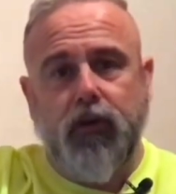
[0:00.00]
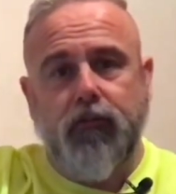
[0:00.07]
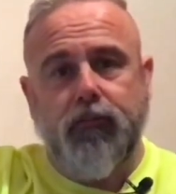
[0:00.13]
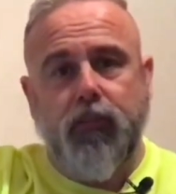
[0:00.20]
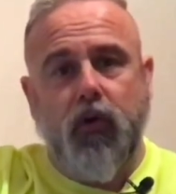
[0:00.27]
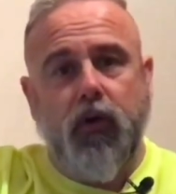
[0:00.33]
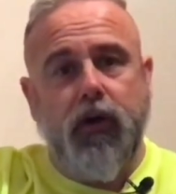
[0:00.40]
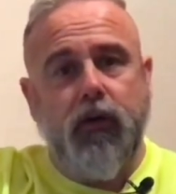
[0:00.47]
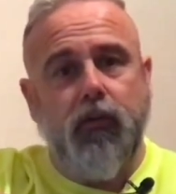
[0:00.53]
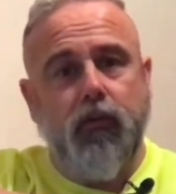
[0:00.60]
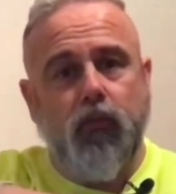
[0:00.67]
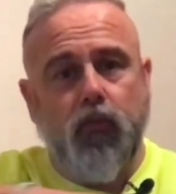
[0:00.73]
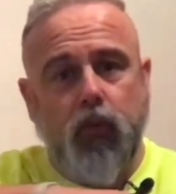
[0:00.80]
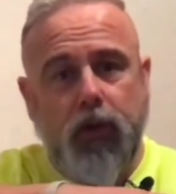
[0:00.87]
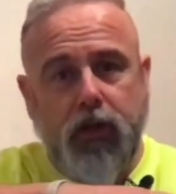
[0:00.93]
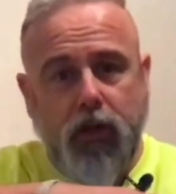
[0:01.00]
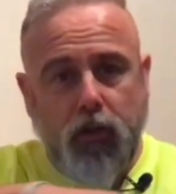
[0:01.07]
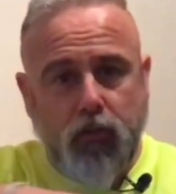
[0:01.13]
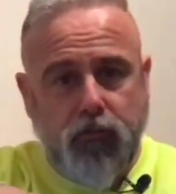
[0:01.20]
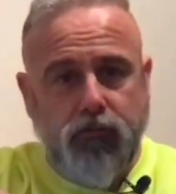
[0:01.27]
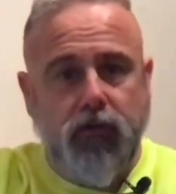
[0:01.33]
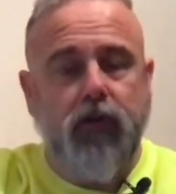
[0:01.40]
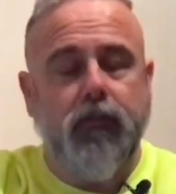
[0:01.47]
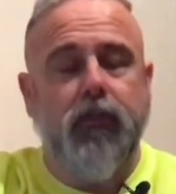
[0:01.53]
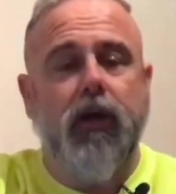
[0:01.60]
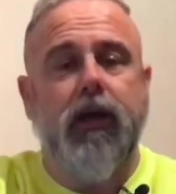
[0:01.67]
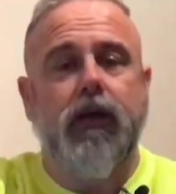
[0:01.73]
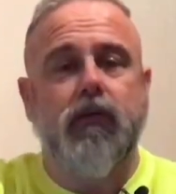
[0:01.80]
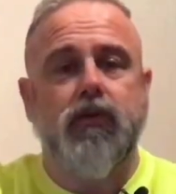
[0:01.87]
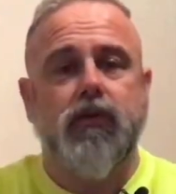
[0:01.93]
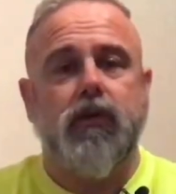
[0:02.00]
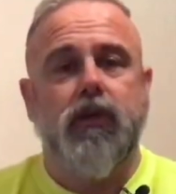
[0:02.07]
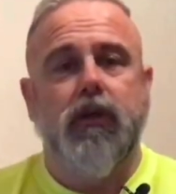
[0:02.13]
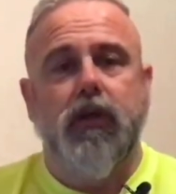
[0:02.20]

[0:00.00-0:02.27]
of my window, front of my house,